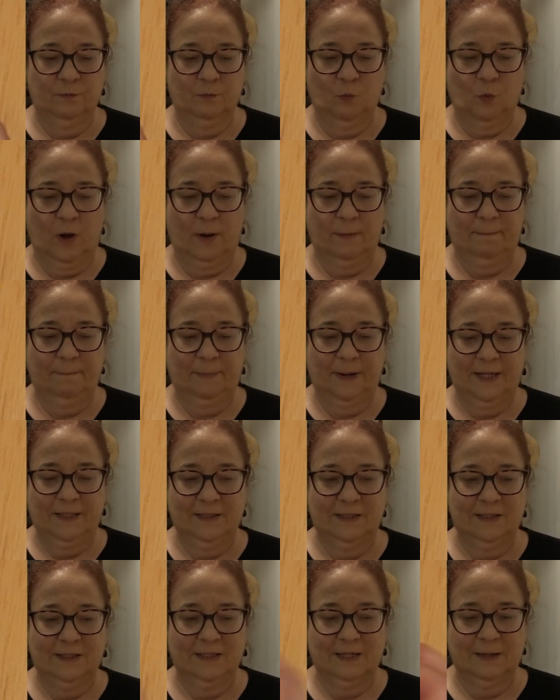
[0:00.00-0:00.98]
what
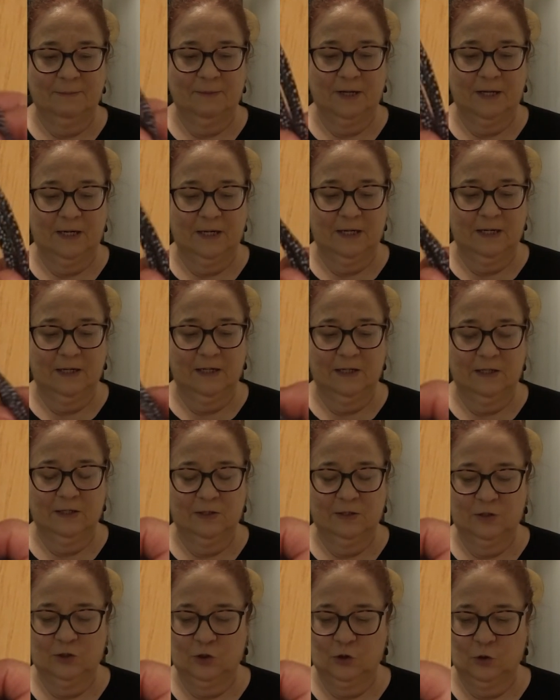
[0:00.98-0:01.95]
buttons I'm gonna
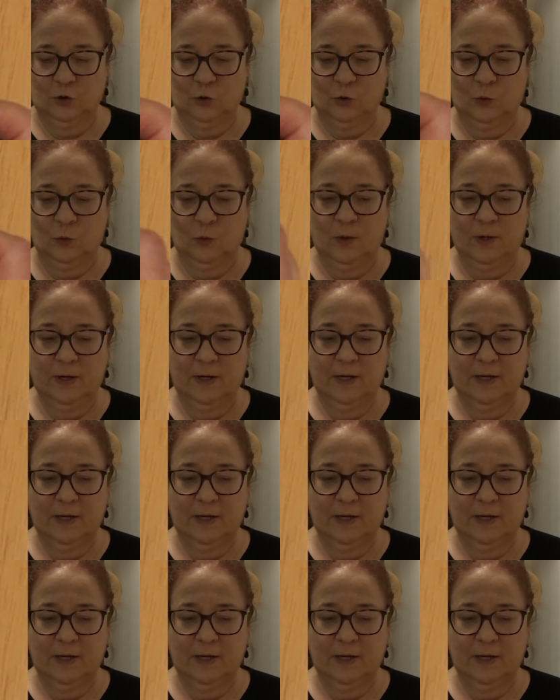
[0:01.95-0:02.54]
do.